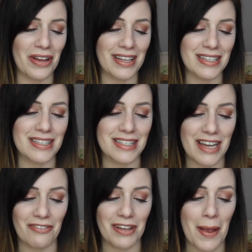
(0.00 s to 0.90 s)
this is
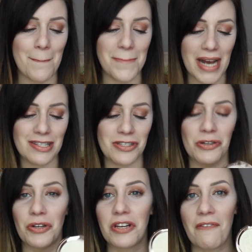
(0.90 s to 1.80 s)
definitely best
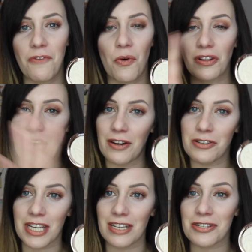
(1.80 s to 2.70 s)
suited for lighter
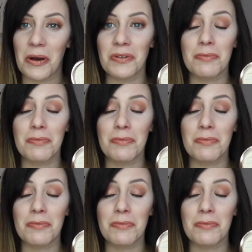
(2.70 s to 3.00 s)
skin tones,